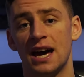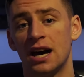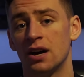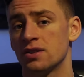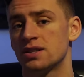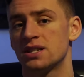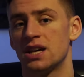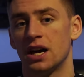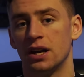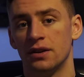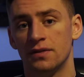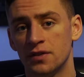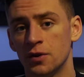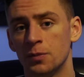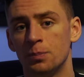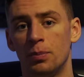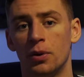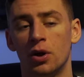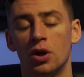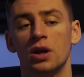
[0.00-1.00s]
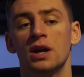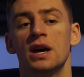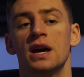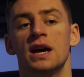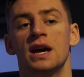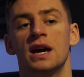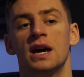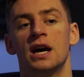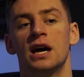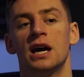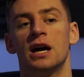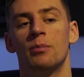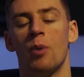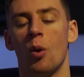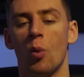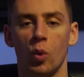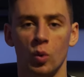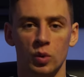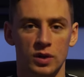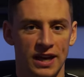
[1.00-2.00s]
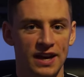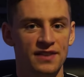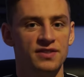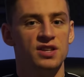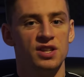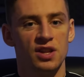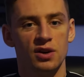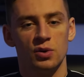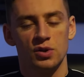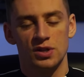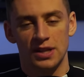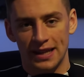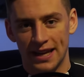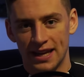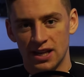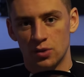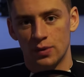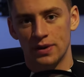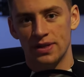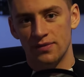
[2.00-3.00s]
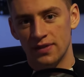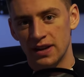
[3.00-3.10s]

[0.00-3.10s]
outside of football, but we will get to those later in the